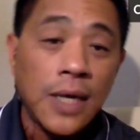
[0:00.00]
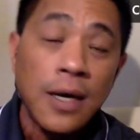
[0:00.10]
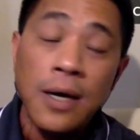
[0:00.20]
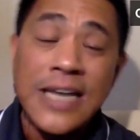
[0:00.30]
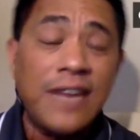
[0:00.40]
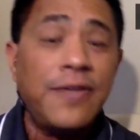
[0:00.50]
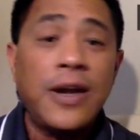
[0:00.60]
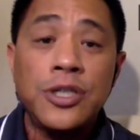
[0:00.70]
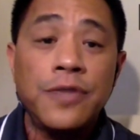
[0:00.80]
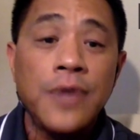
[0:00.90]
Take
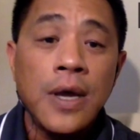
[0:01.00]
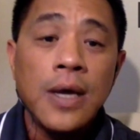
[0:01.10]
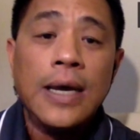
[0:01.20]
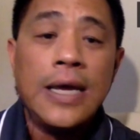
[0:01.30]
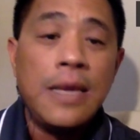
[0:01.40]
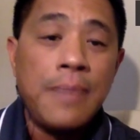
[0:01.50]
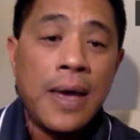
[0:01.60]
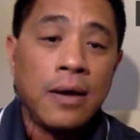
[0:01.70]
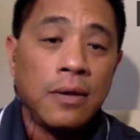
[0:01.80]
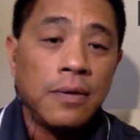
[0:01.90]
advantage of
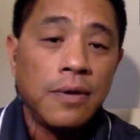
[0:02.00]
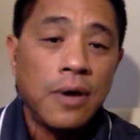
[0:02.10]
email